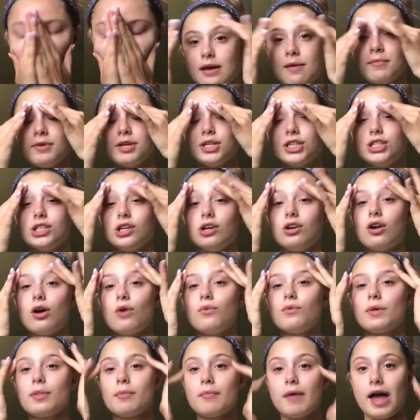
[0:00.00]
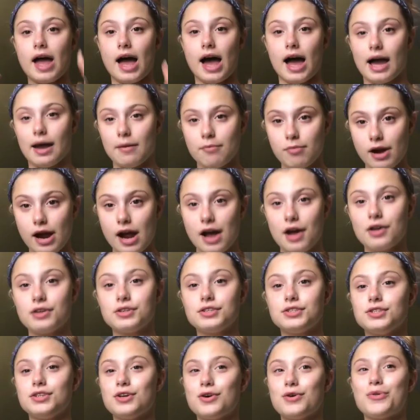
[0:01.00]
I'm gonna start off with my
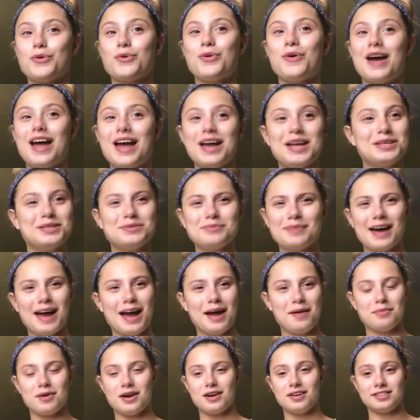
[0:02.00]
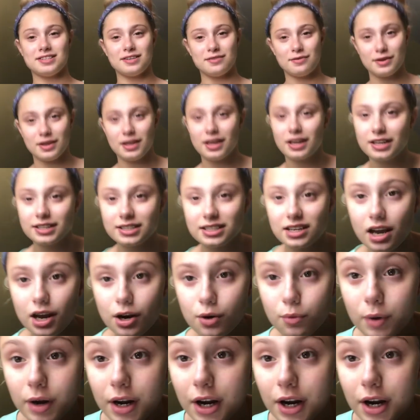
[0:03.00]
eyebrows. So the way I do my eyebrows, I feel like is kind of